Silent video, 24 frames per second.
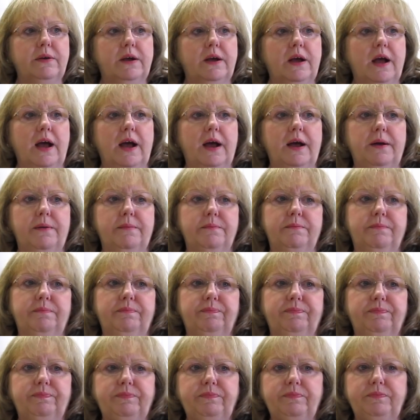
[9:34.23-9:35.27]

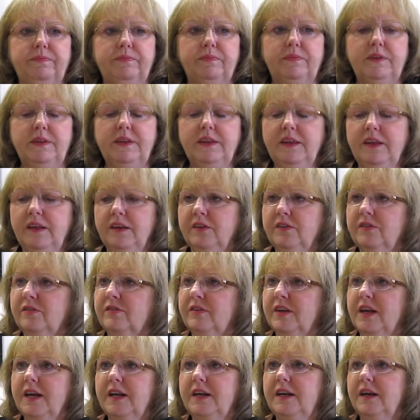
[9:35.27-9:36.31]
um,
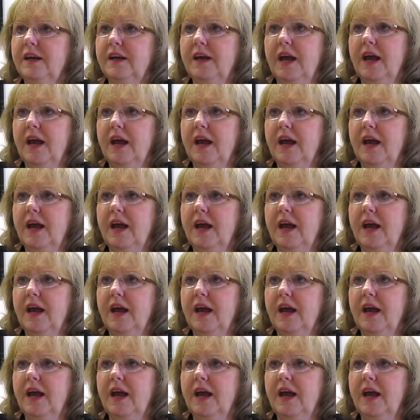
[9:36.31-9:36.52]
said,